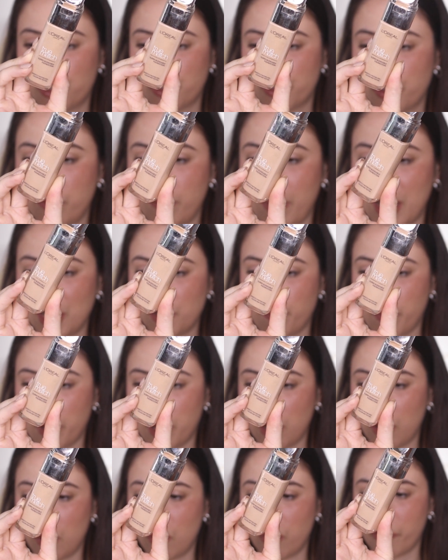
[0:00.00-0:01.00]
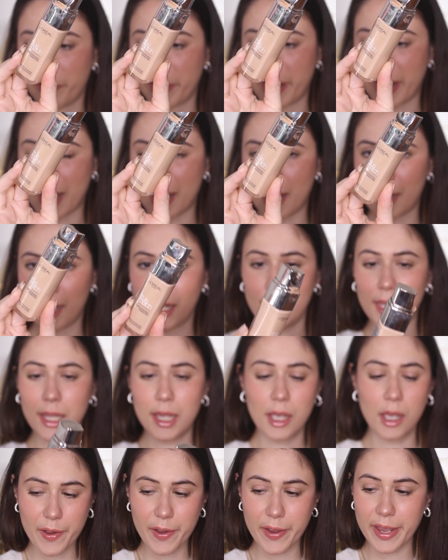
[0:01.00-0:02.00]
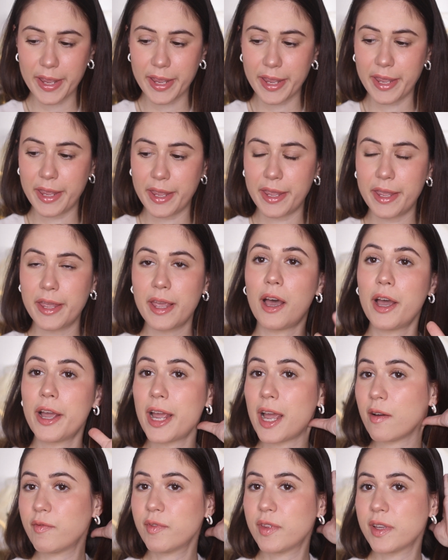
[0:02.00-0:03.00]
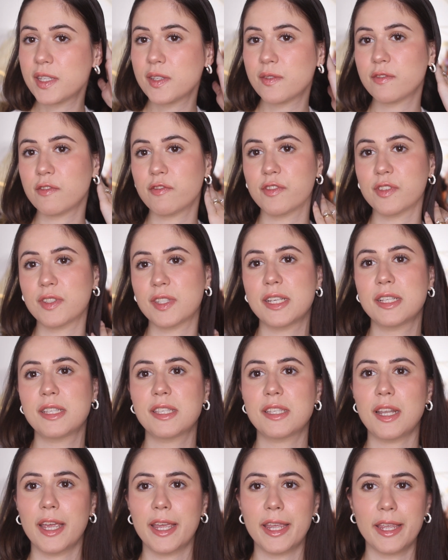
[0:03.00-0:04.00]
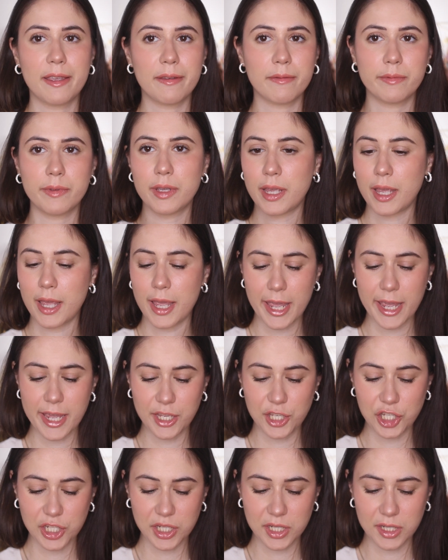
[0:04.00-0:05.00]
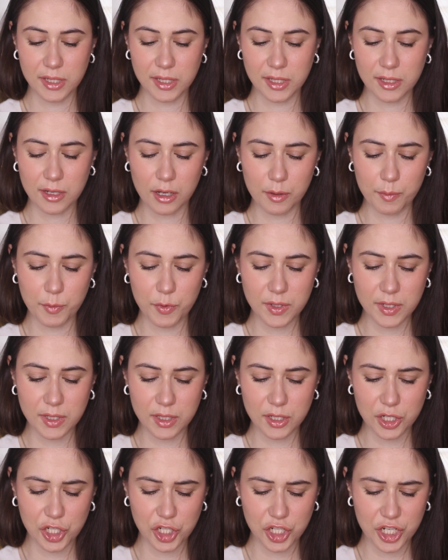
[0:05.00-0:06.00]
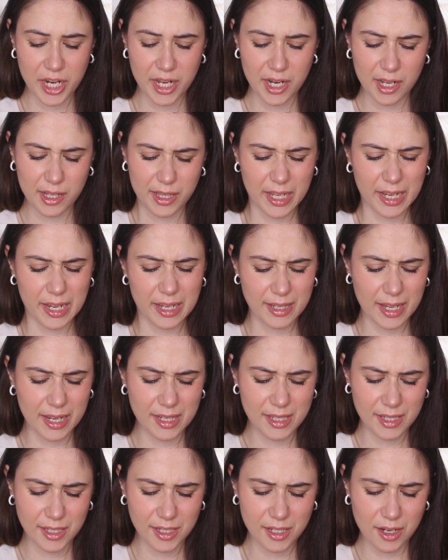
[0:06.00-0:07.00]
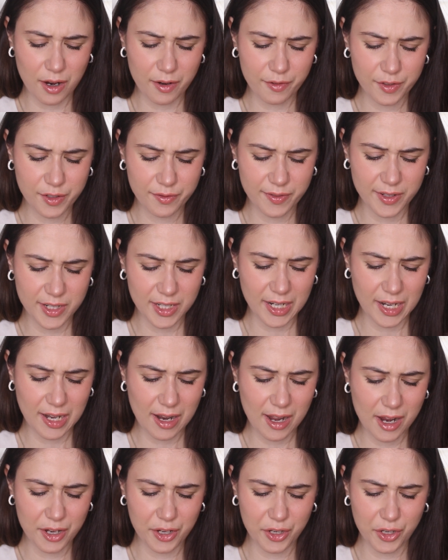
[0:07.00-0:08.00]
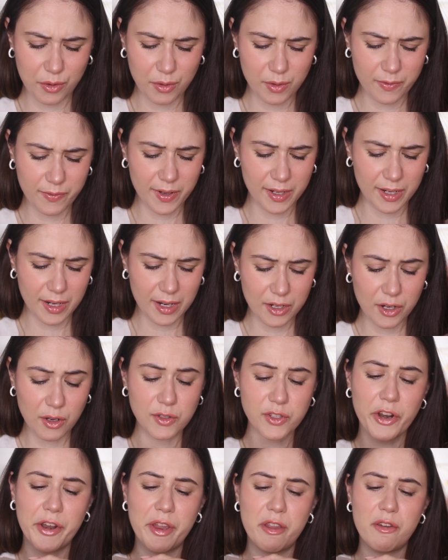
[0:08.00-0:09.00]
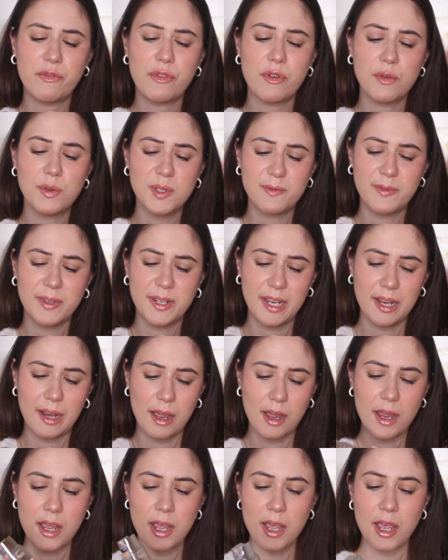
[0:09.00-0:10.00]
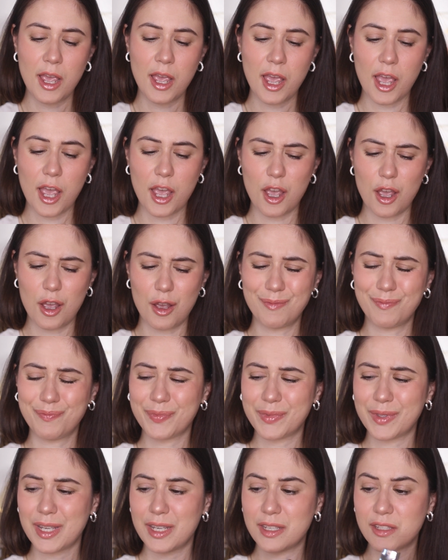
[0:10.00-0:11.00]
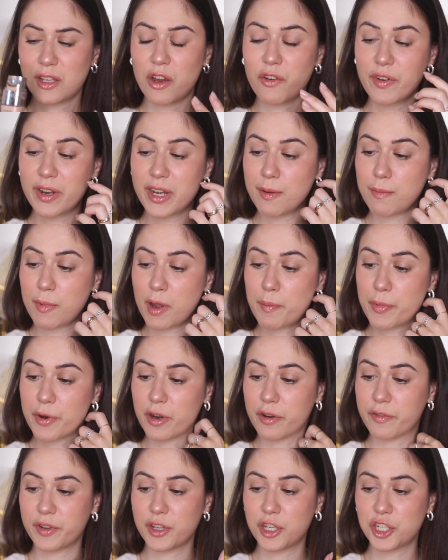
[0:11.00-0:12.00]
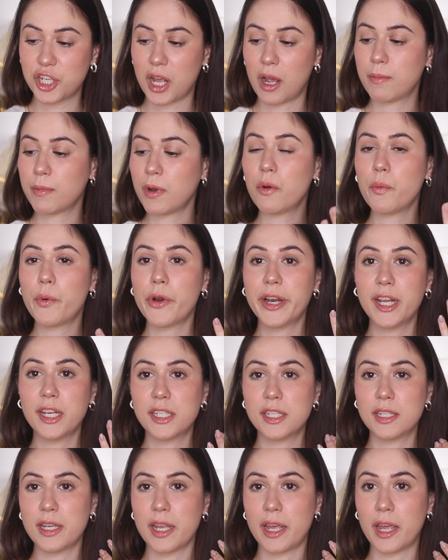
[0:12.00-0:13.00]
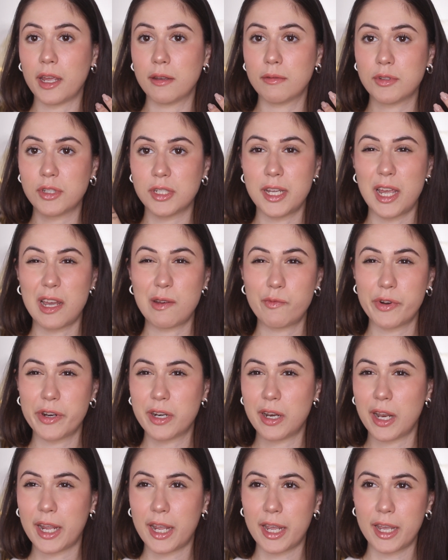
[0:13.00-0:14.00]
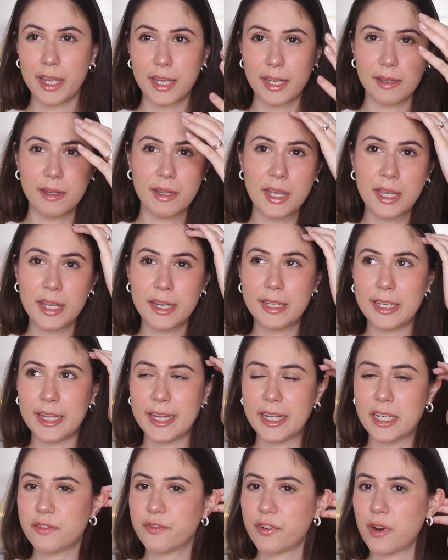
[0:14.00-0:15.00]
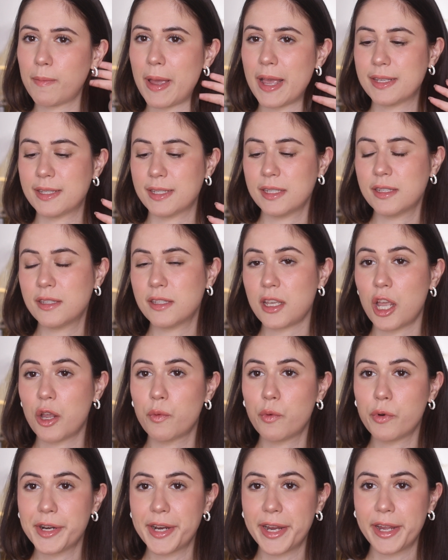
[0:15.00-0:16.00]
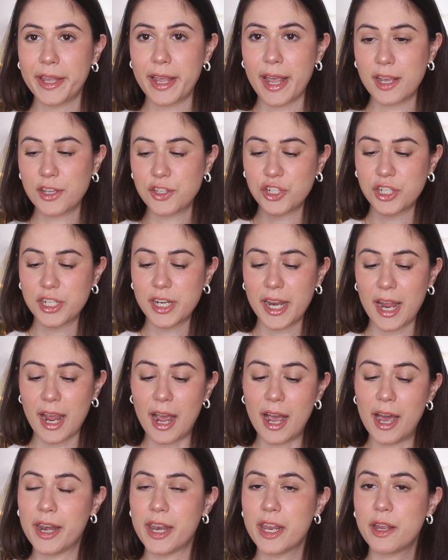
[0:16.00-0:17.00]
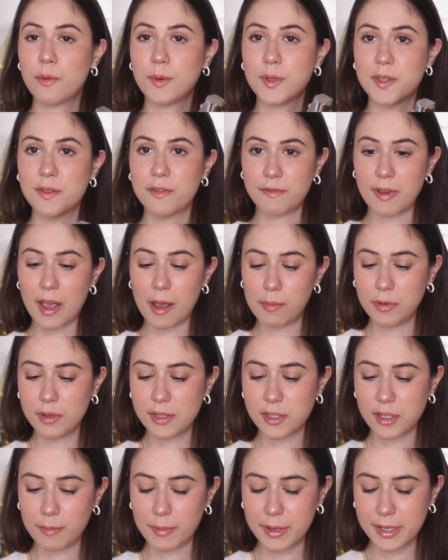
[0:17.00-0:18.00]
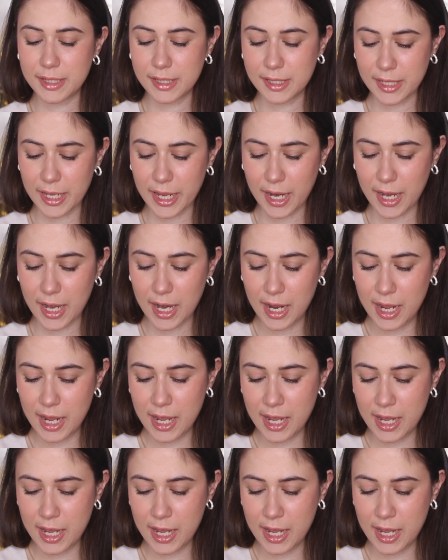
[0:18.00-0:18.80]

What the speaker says: True Match by L'Oreal. I have this since ages. I'm using the shade, I think it's soft vanilla, nude vanilla, no sorry, rose vanilla. It's not really my perfect shade. I'm not wearing it today. Today I'm wearing a tint from Essence. I wore it yesterday and it was fabulous on my skin.